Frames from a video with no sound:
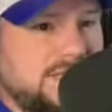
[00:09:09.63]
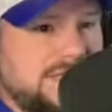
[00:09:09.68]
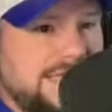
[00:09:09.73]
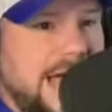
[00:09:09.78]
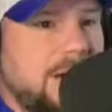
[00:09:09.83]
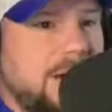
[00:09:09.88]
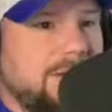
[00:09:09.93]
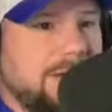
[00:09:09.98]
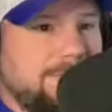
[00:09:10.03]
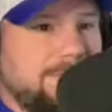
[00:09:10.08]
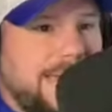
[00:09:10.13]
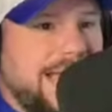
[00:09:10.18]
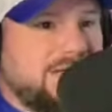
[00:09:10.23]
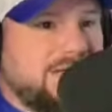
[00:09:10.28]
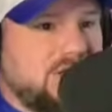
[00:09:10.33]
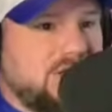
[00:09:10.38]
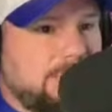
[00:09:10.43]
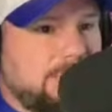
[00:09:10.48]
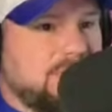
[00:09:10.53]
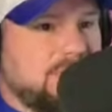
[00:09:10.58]
scouting
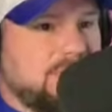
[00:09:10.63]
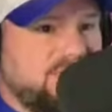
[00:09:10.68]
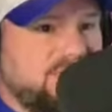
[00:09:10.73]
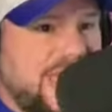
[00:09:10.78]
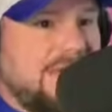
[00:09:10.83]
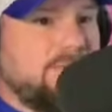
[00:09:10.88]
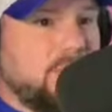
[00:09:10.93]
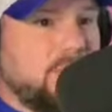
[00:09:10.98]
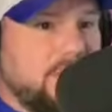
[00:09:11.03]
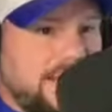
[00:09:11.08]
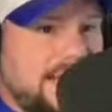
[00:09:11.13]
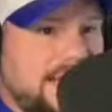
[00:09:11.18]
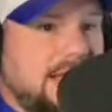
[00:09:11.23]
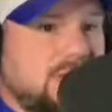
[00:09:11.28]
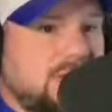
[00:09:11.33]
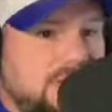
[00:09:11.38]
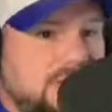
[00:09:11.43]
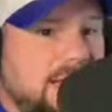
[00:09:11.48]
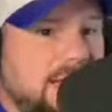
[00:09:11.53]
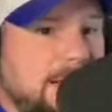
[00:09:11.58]
matchups favor
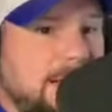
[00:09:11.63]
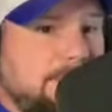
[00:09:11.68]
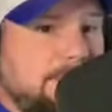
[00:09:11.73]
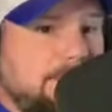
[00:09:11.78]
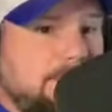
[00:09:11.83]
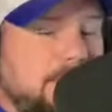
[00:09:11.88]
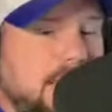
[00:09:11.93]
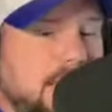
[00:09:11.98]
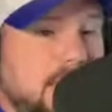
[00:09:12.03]
each team.